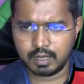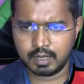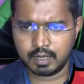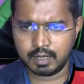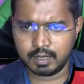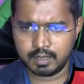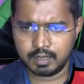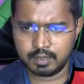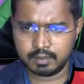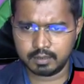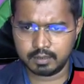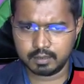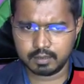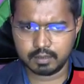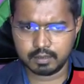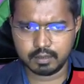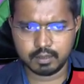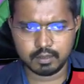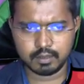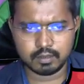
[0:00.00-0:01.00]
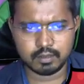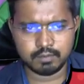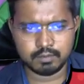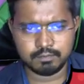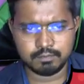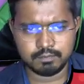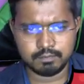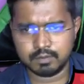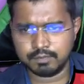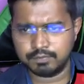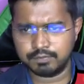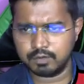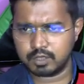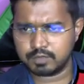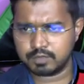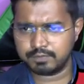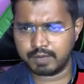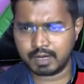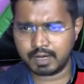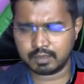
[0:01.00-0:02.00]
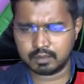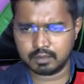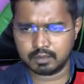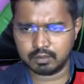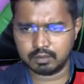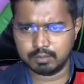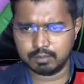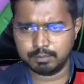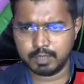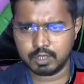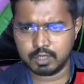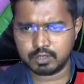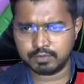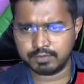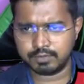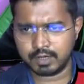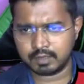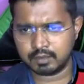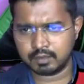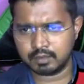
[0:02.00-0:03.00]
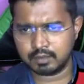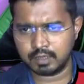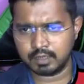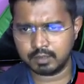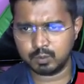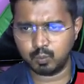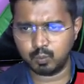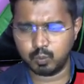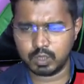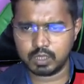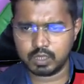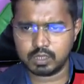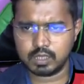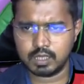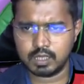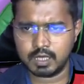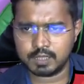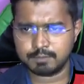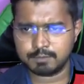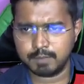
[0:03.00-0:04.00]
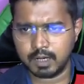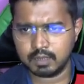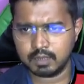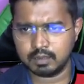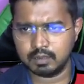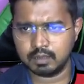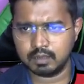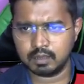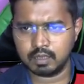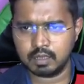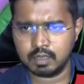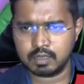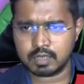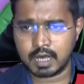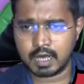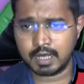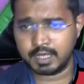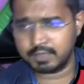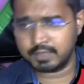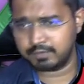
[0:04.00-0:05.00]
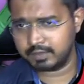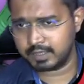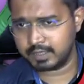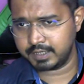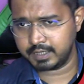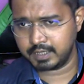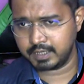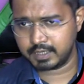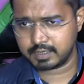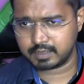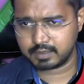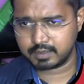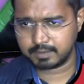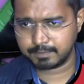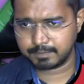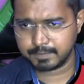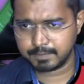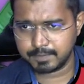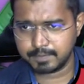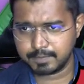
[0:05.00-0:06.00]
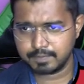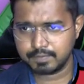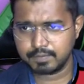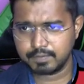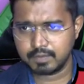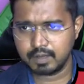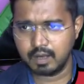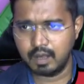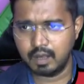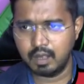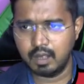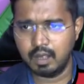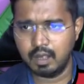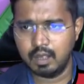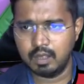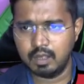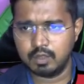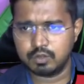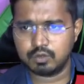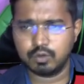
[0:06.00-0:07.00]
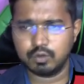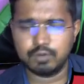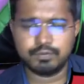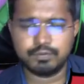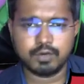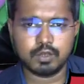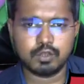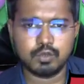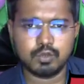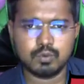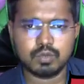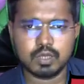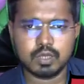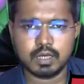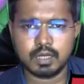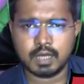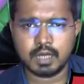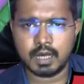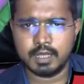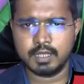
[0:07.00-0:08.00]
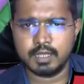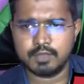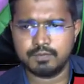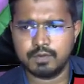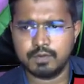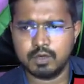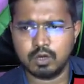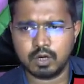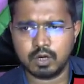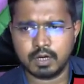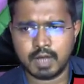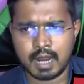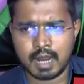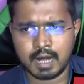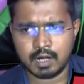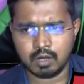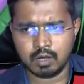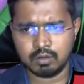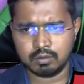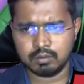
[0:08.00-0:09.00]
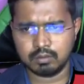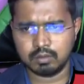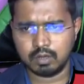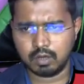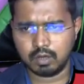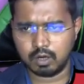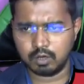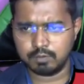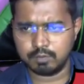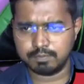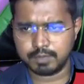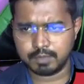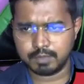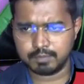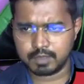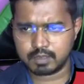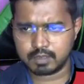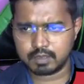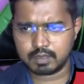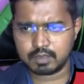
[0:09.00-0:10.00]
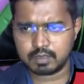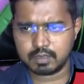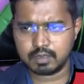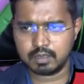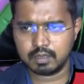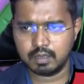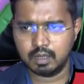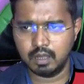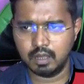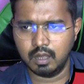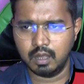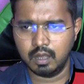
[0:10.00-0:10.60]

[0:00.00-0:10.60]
and the first factor, or the major factor that we see as partner, is ISV readiness. So if you're using an ISV or an add-on on premises,